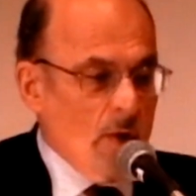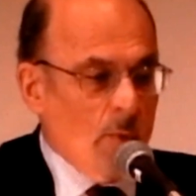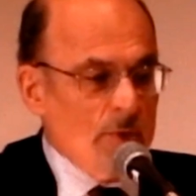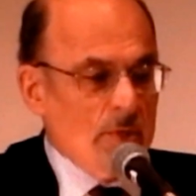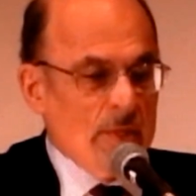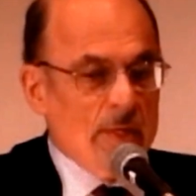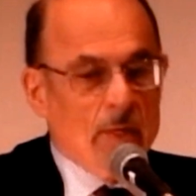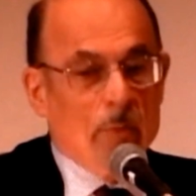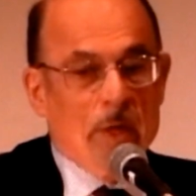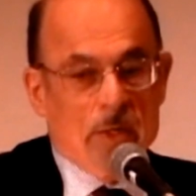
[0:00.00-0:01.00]
what's the
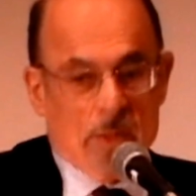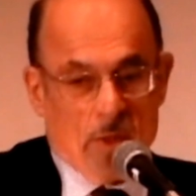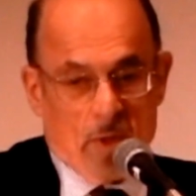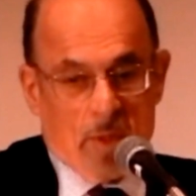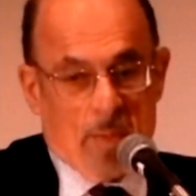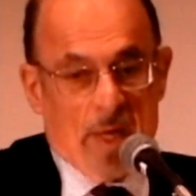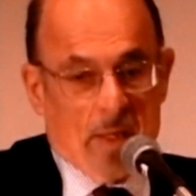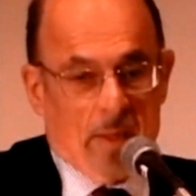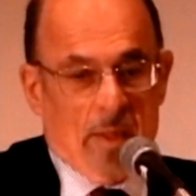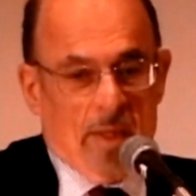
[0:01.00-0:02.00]
celebration all
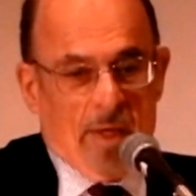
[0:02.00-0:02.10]
about?